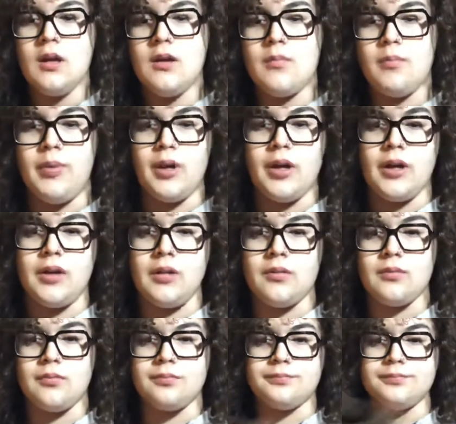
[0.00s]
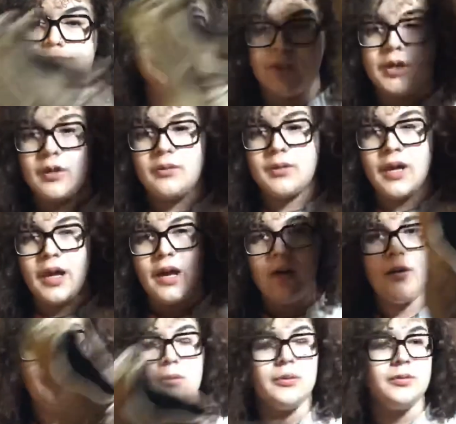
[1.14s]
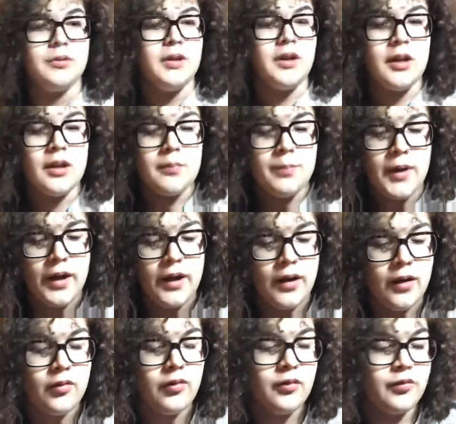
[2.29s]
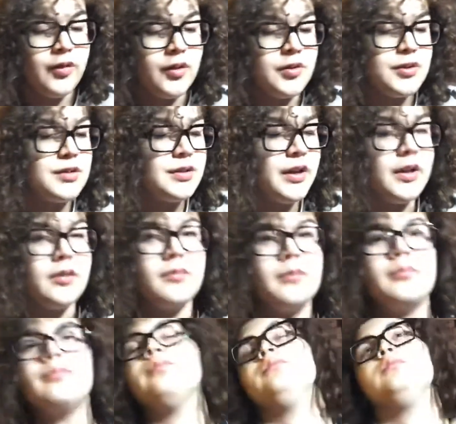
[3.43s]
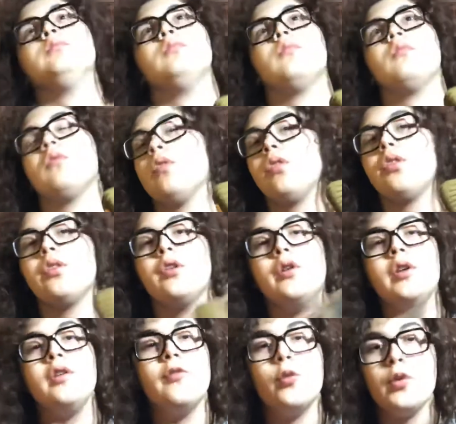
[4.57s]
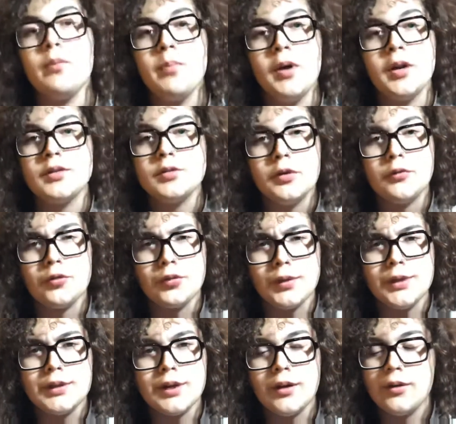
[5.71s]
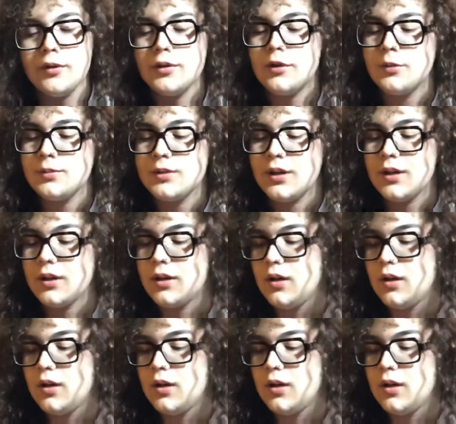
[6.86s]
But, you know, now you can get a pair for just like $30-40 over retail. You know what I'm saying?